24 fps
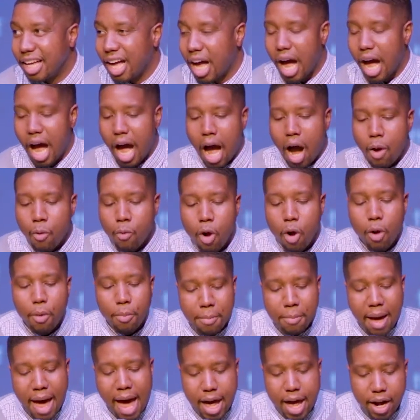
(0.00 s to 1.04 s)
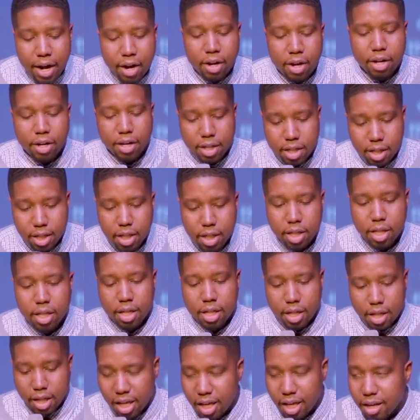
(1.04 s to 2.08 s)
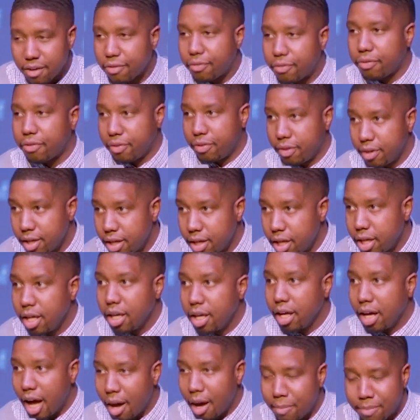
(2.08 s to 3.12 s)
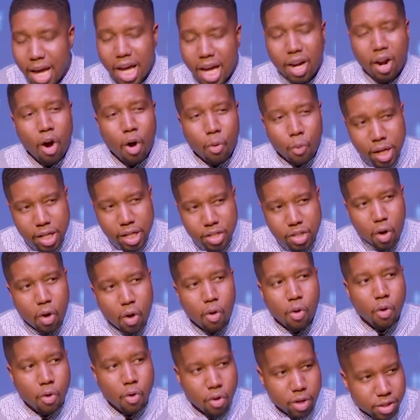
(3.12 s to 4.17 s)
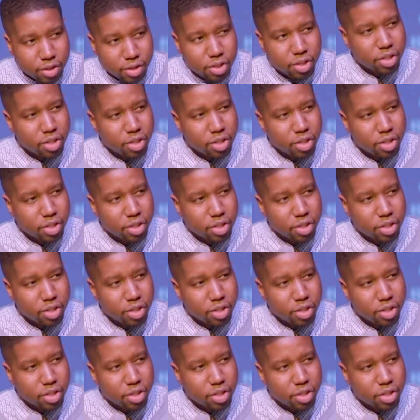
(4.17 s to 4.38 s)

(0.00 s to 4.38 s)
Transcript: I, I won't matter if I'm not always on.